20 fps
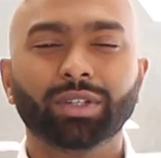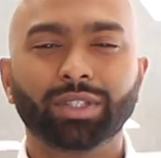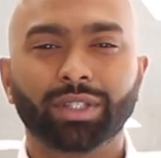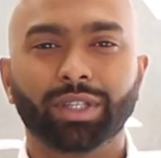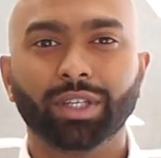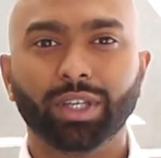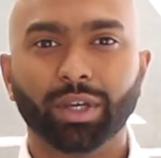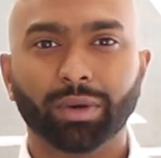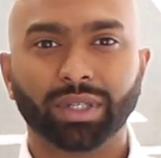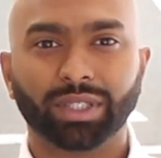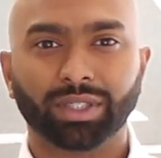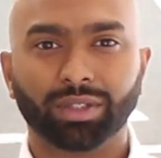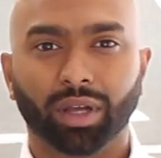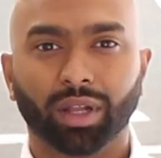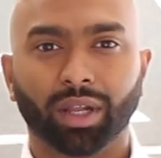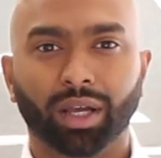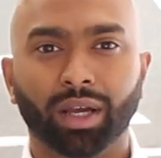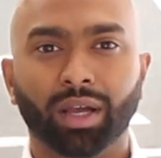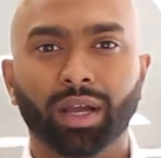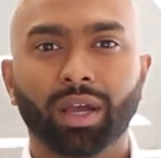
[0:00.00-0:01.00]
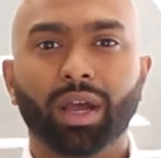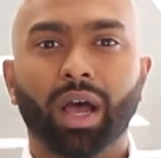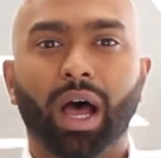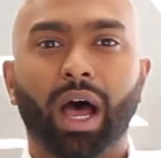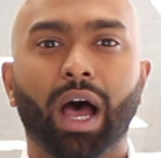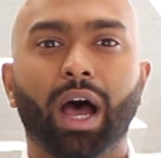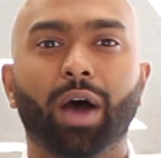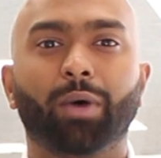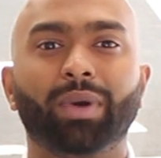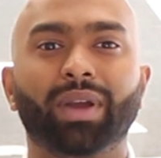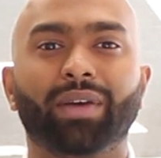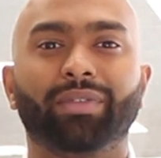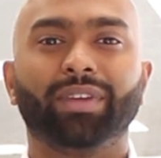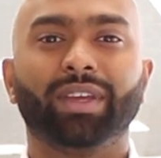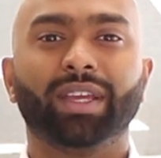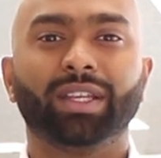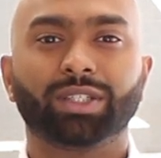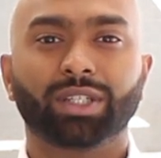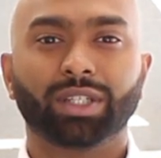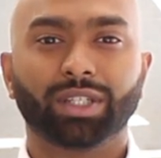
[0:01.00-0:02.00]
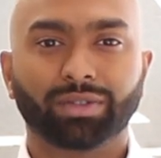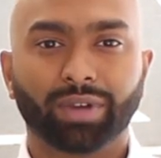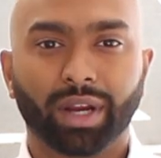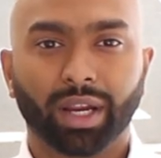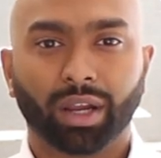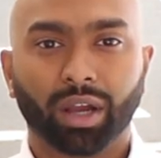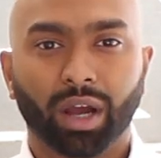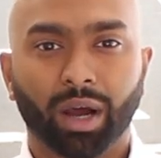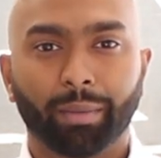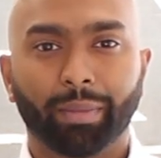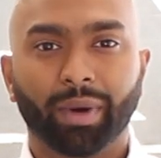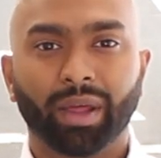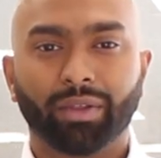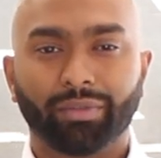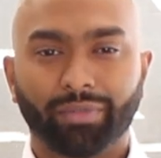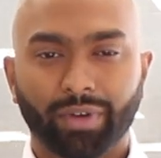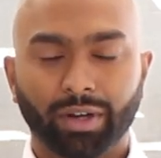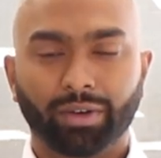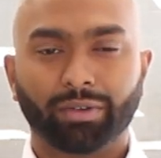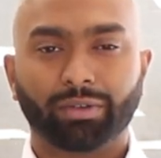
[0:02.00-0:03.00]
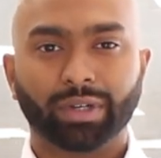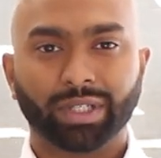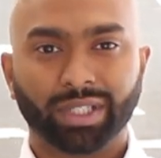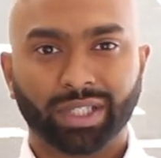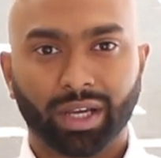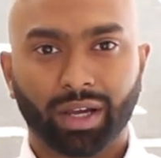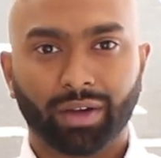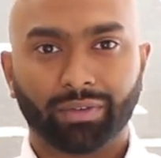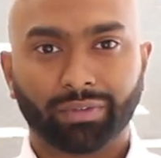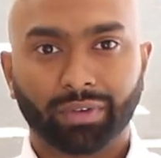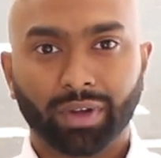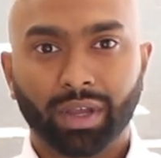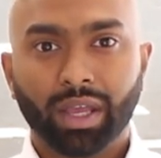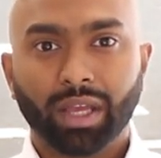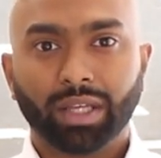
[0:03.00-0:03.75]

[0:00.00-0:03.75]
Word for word: on to the US dollar, uh, we have the interest rate cut by the Federal Reserve.